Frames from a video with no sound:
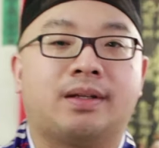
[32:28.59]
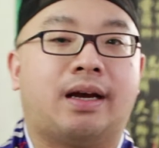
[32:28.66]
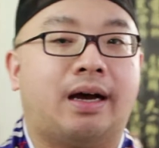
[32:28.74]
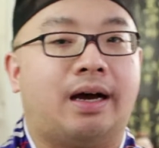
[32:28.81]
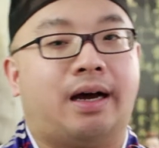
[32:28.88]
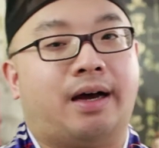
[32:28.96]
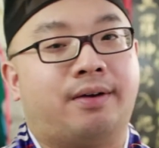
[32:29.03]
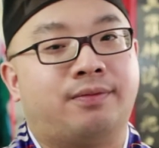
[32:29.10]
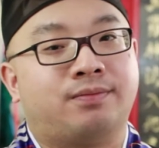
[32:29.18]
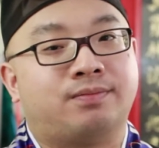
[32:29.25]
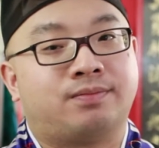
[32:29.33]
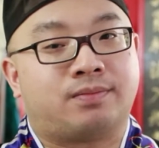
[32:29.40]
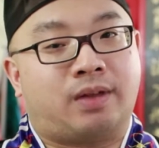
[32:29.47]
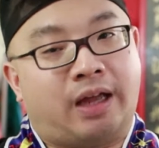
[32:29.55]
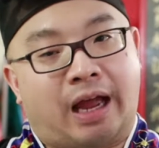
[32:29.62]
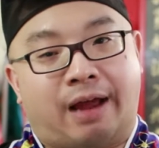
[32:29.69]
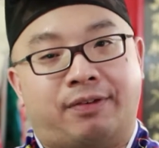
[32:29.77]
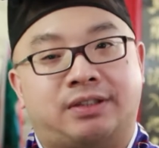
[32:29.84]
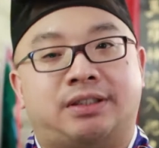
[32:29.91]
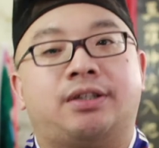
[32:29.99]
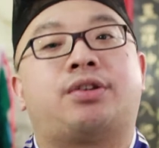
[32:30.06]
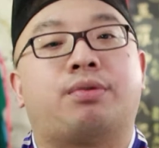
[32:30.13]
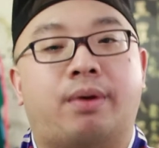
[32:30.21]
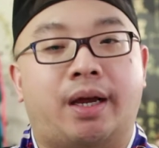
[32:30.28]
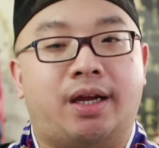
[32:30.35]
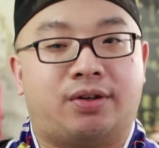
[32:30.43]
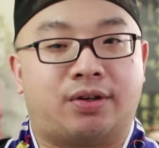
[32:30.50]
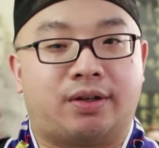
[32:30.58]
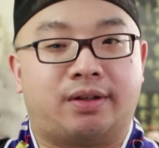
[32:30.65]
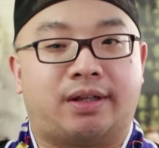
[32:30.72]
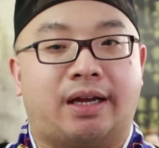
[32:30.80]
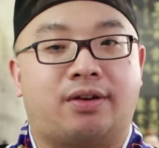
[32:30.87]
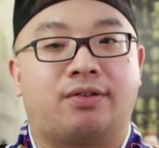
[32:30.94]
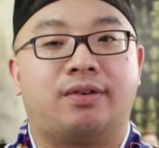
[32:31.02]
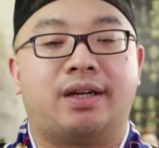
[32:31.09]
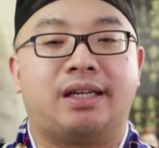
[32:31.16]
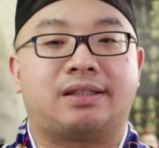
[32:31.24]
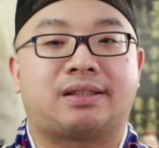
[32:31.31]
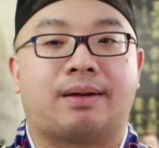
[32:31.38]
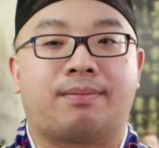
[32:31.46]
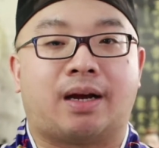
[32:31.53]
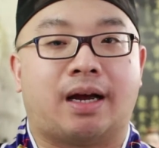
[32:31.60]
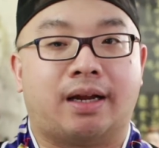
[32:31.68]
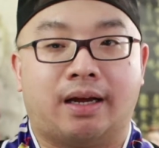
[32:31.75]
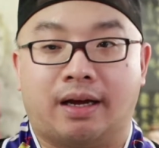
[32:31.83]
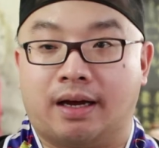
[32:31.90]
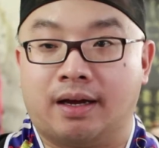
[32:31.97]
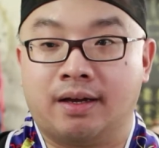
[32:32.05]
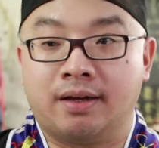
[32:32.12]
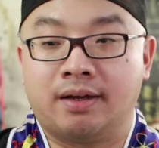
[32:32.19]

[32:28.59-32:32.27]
have a situation that you need some kind of